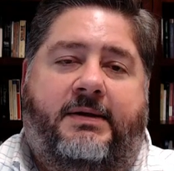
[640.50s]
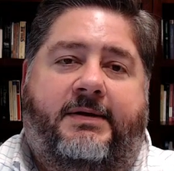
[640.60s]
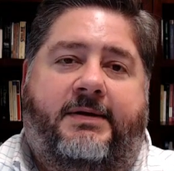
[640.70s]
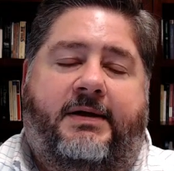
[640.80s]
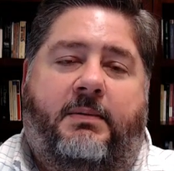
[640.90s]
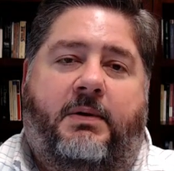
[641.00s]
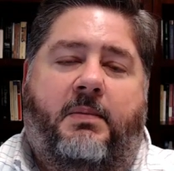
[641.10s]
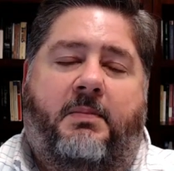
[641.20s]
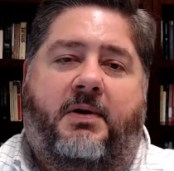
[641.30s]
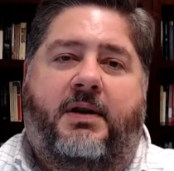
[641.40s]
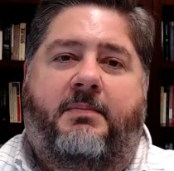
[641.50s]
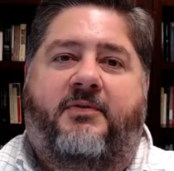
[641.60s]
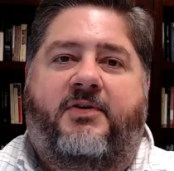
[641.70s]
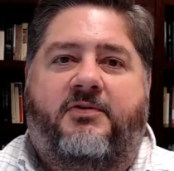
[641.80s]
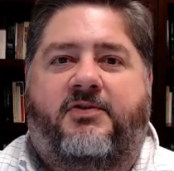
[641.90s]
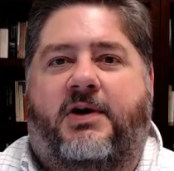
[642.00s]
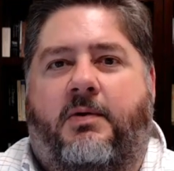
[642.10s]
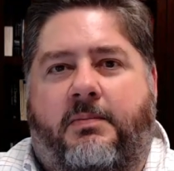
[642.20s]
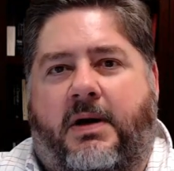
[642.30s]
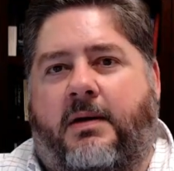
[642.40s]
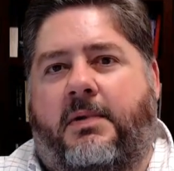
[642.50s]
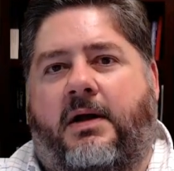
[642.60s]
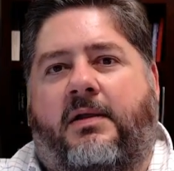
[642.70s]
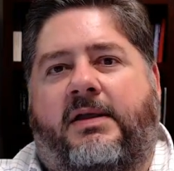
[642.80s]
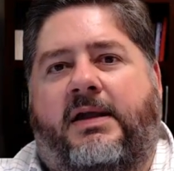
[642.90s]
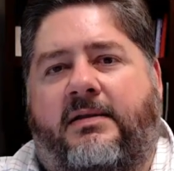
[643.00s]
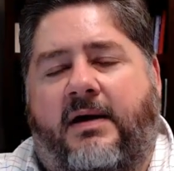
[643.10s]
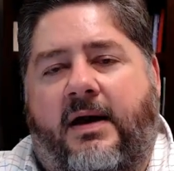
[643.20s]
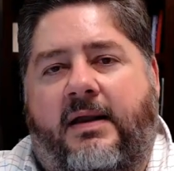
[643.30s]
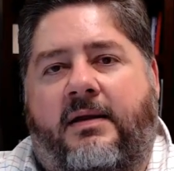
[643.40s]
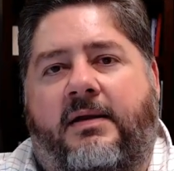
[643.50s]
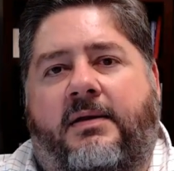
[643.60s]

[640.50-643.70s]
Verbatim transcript: Um, I remember a number of years ago when Muhammad Ali died,